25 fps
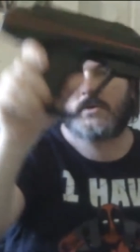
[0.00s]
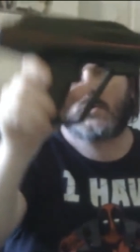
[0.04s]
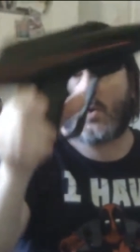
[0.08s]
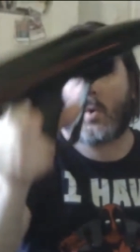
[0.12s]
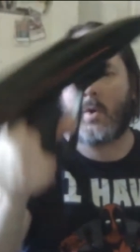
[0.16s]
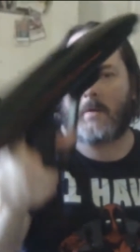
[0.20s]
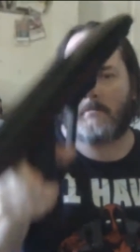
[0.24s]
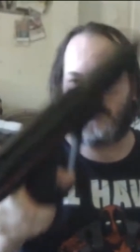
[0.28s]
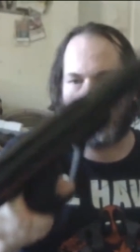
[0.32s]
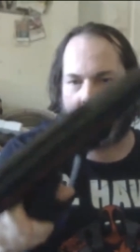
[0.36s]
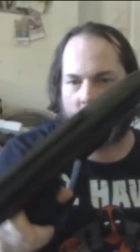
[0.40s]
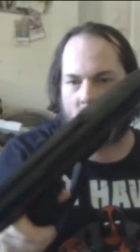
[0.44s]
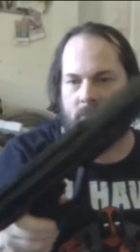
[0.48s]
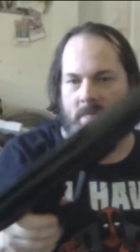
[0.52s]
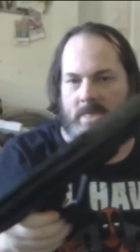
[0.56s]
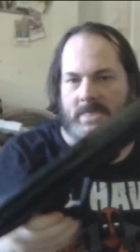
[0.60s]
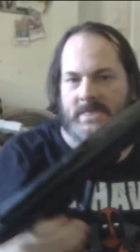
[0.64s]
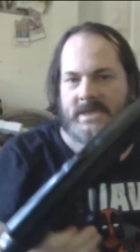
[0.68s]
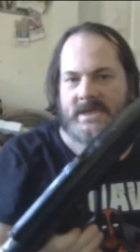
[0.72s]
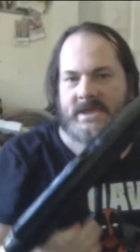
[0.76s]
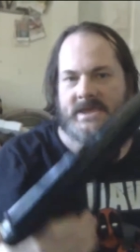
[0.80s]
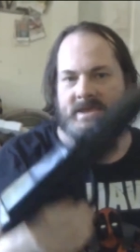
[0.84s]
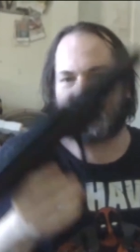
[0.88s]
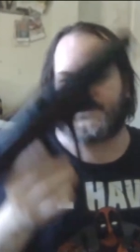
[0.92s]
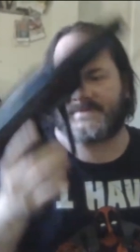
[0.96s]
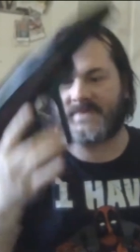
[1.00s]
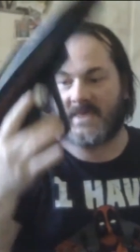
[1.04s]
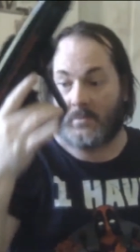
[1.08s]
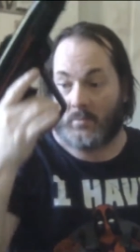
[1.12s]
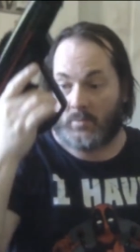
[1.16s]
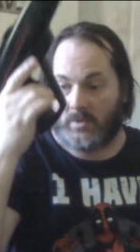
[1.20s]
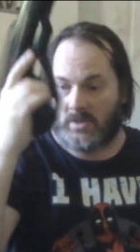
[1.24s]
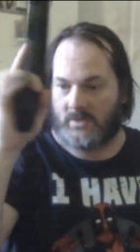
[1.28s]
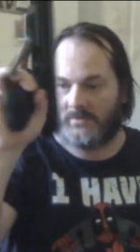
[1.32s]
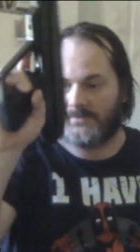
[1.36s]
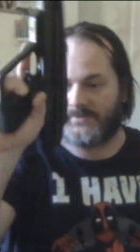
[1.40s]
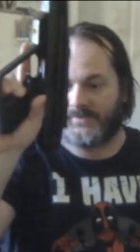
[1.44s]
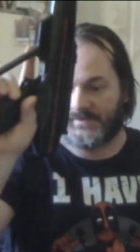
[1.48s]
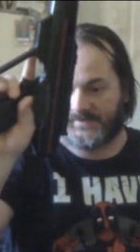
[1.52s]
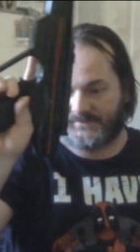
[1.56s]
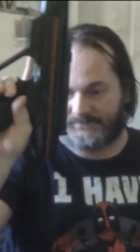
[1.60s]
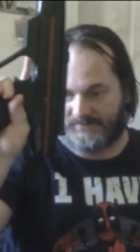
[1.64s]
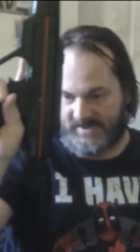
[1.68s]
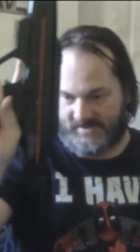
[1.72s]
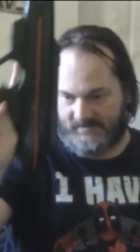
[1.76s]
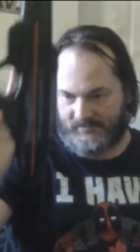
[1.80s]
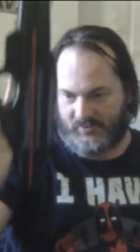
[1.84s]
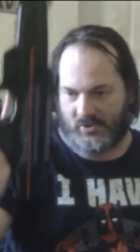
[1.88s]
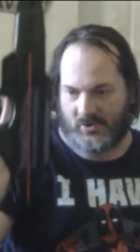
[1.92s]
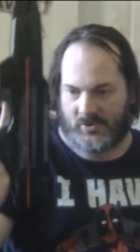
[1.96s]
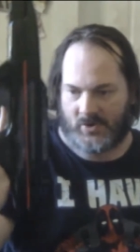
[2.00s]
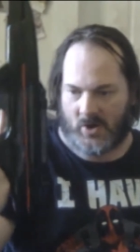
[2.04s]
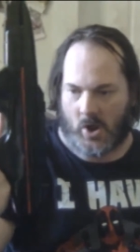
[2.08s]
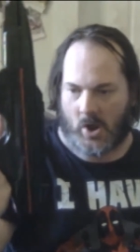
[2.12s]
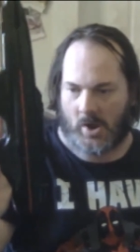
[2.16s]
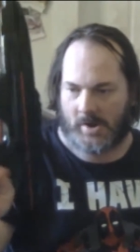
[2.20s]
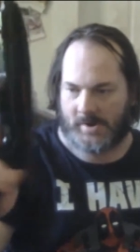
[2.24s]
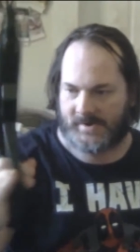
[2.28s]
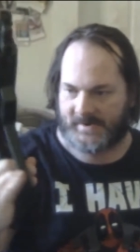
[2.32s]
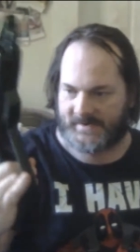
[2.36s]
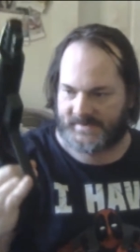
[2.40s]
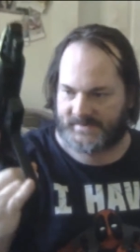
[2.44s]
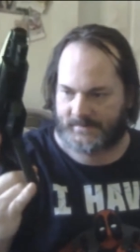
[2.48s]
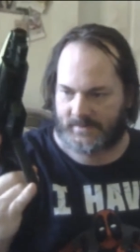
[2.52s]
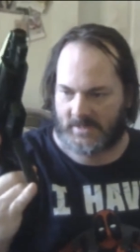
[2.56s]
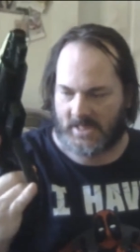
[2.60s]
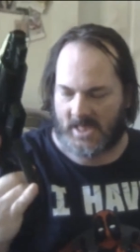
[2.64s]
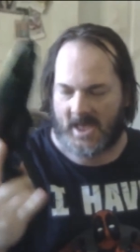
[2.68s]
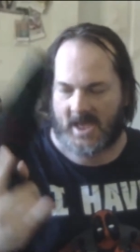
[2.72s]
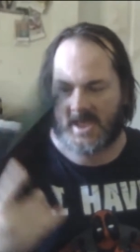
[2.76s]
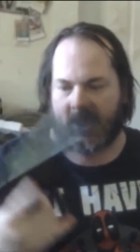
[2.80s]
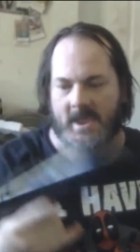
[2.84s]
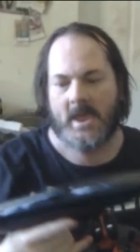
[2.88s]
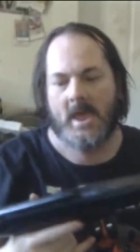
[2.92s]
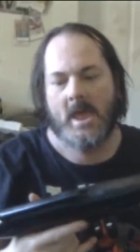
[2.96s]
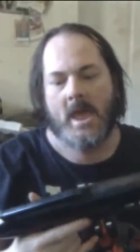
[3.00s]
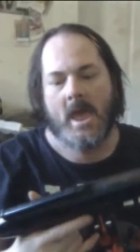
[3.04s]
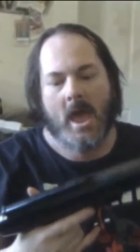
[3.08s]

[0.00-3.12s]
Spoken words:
both of these that will just be put on display.